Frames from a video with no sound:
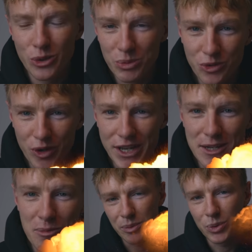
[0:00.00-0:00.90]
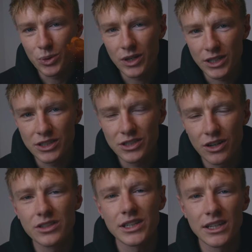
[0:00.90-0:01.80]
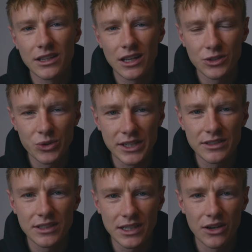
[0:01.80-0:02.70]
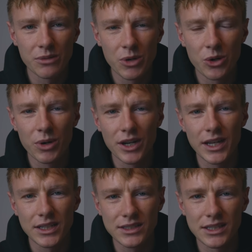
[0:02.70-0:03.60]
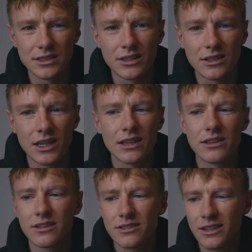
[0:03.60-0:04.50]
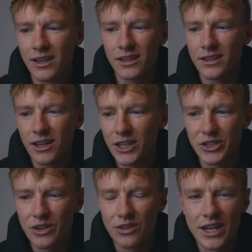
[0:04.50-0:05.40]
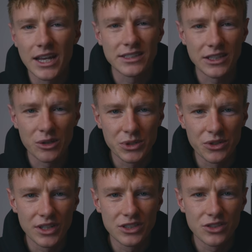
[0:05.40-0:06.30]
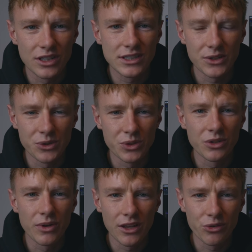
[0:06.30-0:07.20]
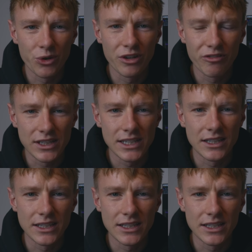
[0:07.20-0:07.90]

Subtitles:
Number three, people are going to start thinking that I'll do anything to get on a motorbike next season, and I don't know, the next thing I'll be doing is trying to sell you underwear through an affiliate